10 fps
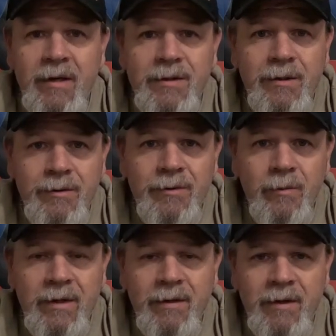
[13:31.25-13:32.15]
issues
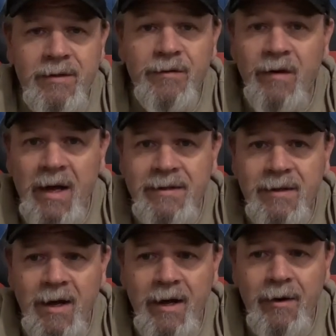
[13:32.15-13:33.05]
with his
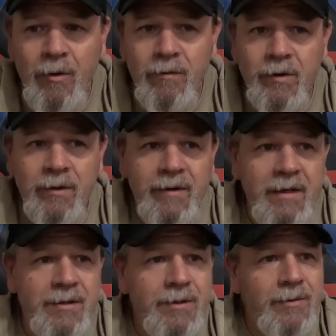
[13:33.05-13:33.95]
FlySky over
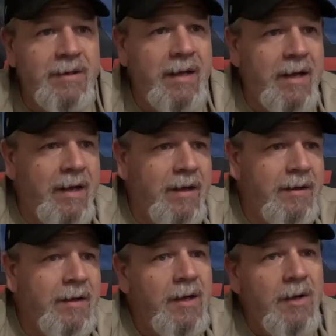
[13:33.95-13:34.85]
the issues I had